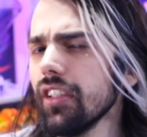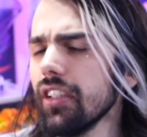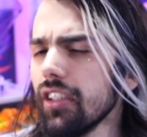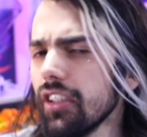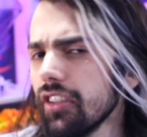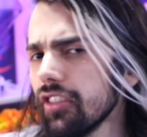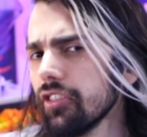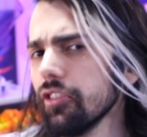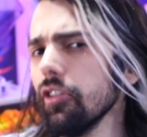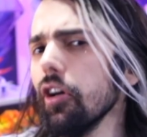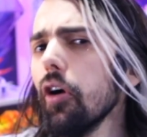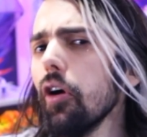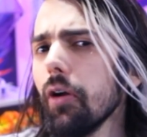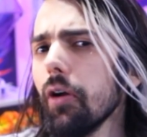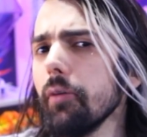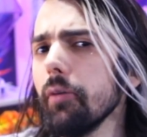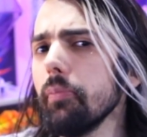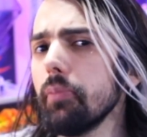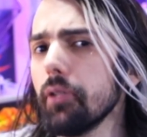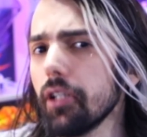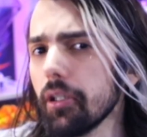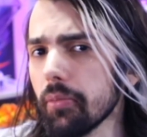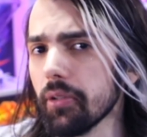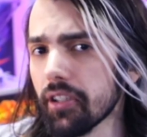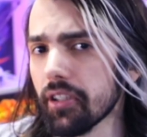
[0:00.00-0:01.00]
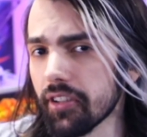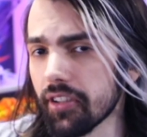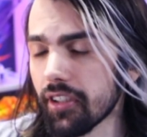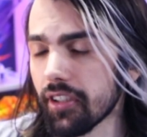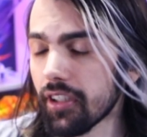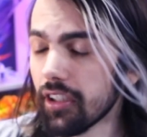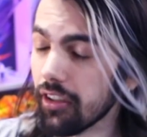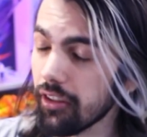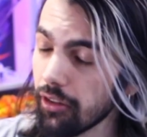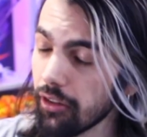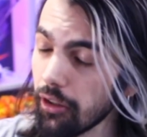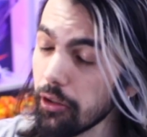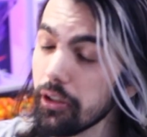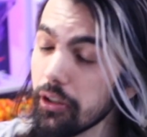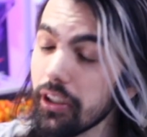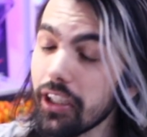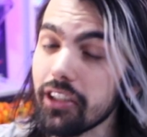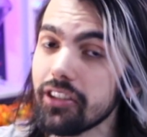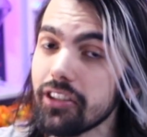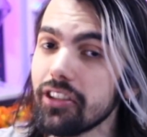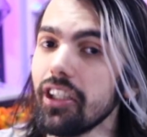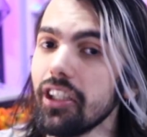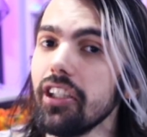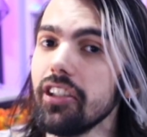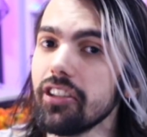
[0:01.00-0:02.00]
is no way permanent, so you can
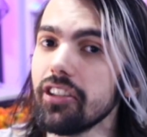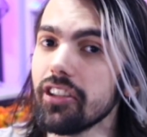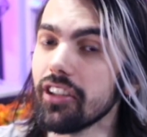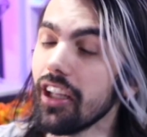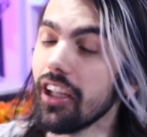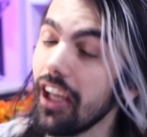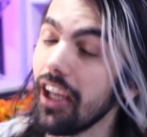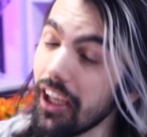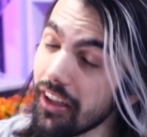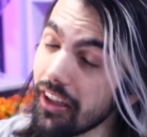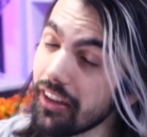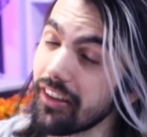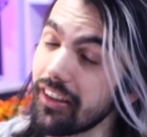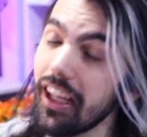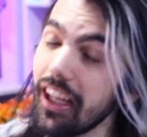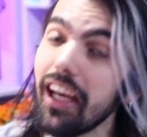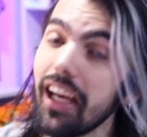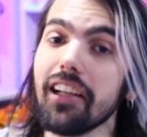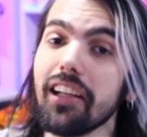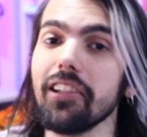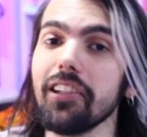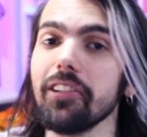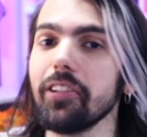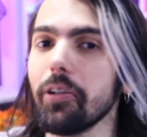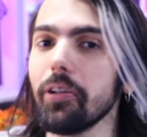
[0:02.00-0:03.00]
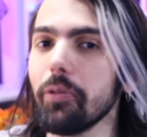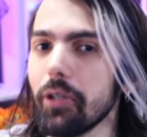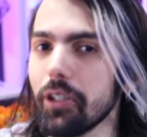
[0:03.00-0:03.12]
change it exactly the way